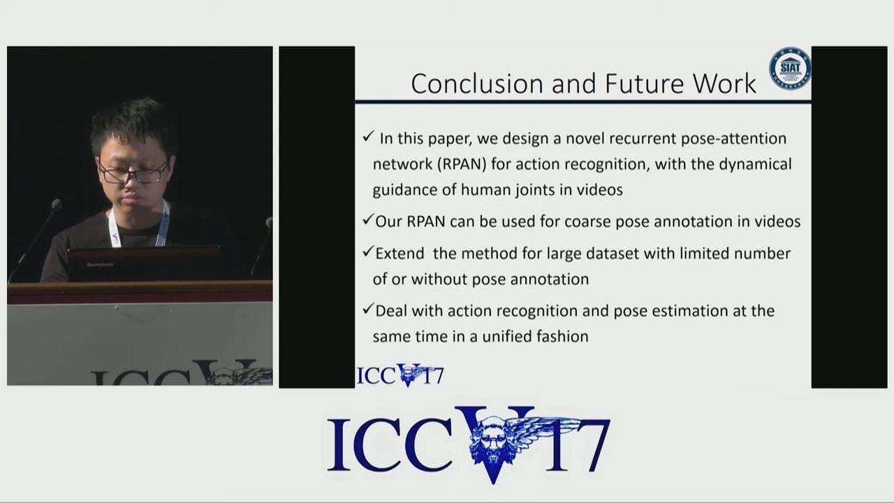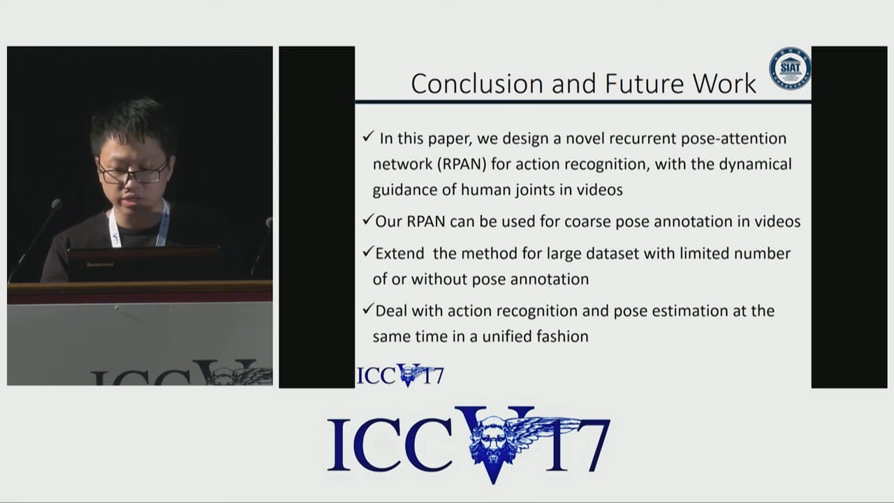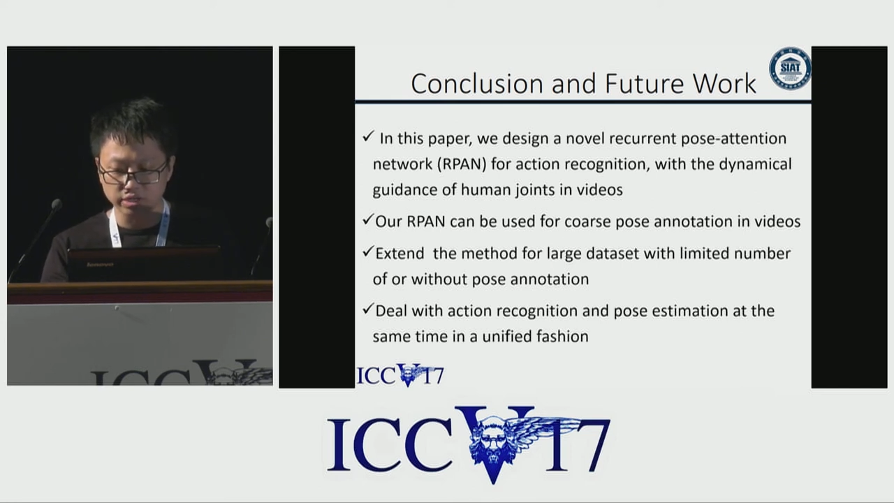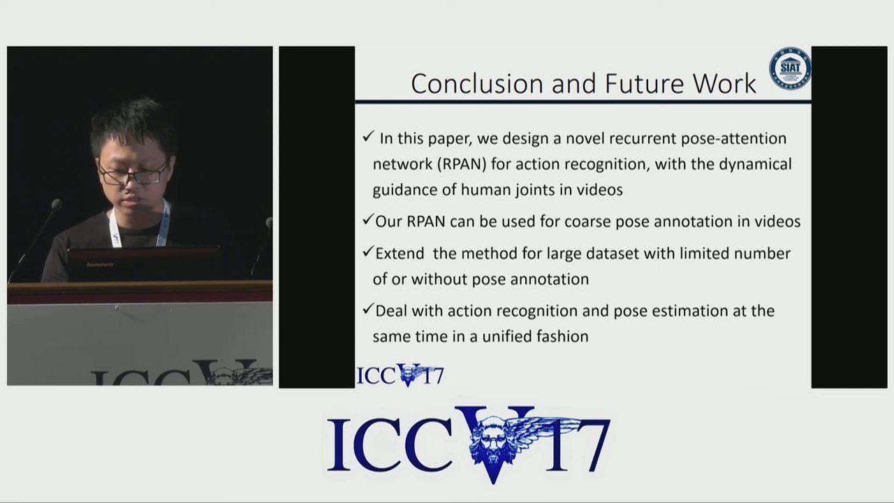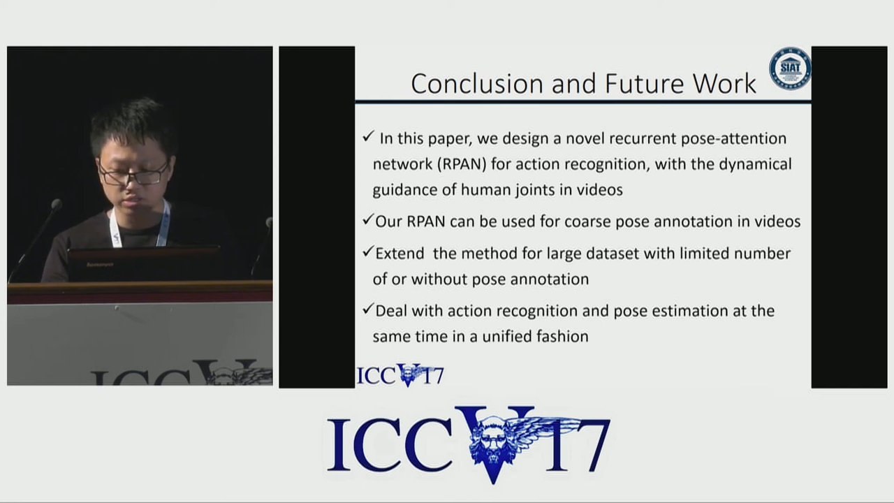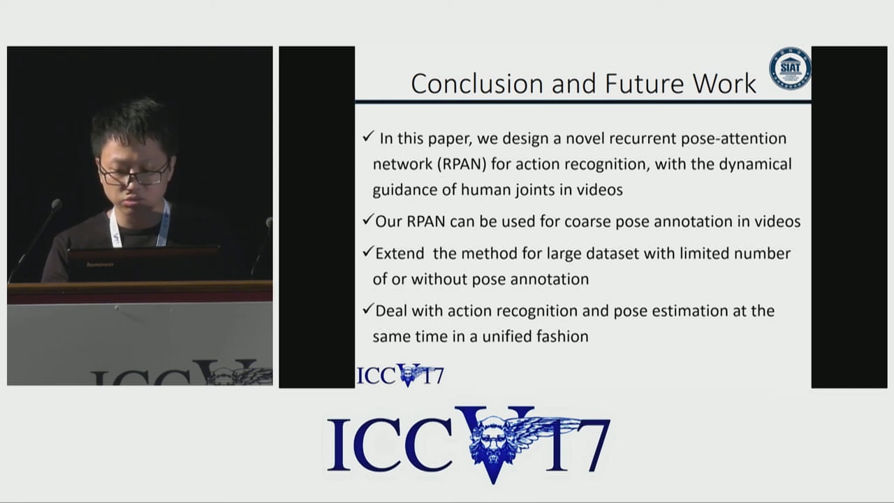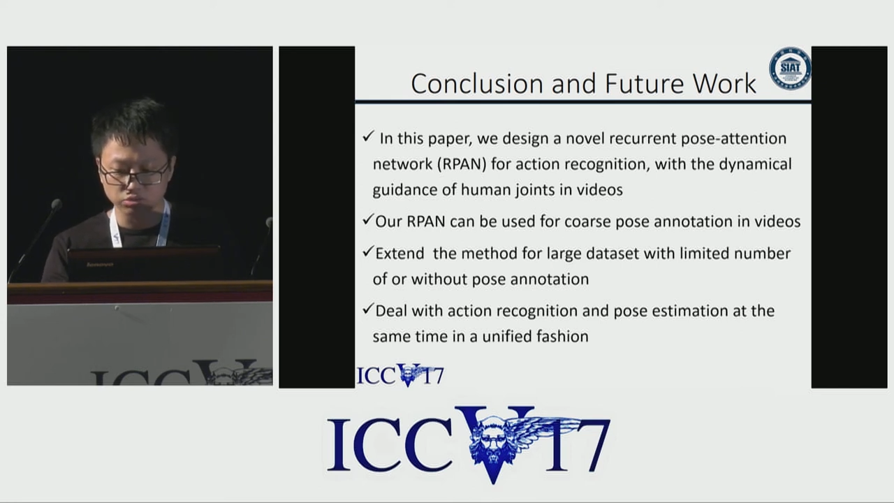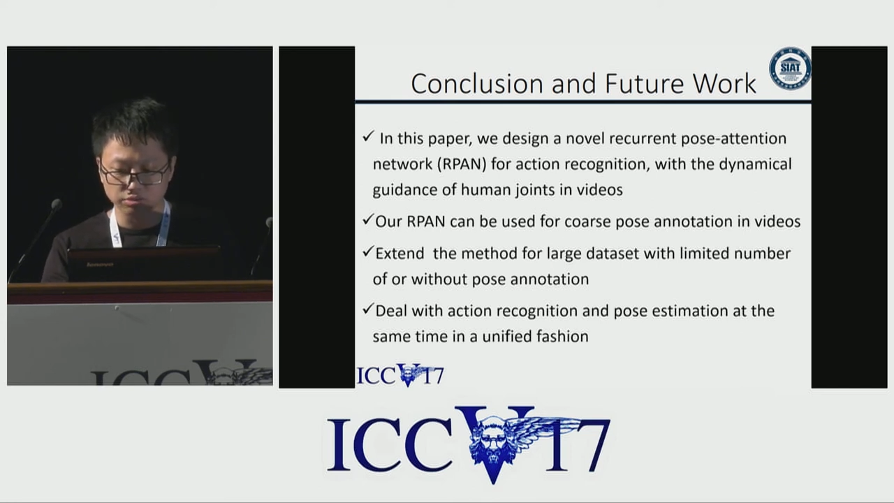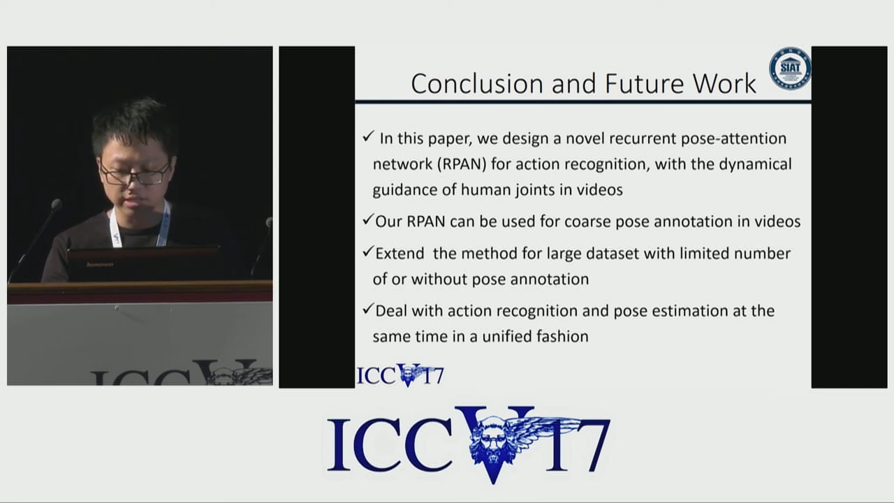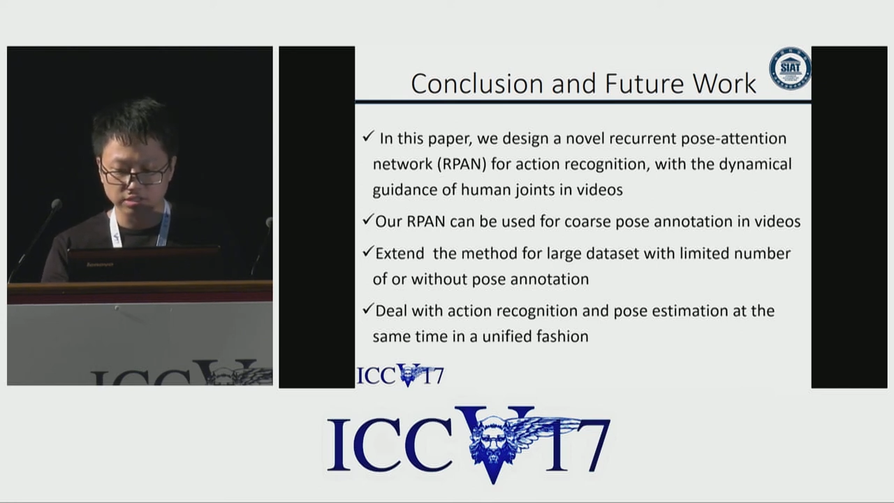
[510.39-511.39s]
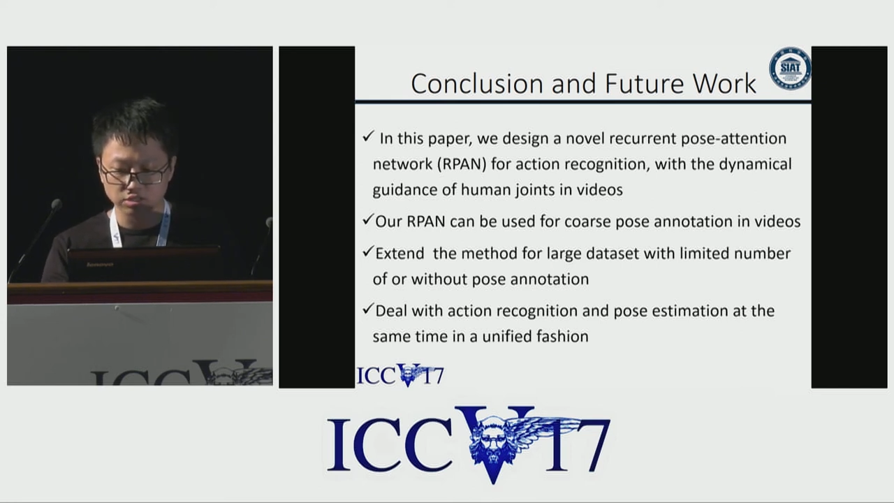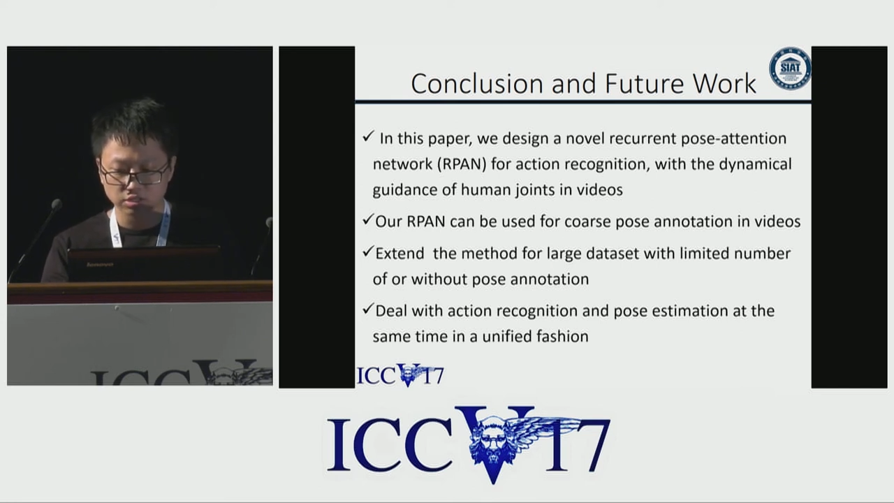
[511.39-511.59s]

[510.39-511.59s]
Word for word: mainly due to that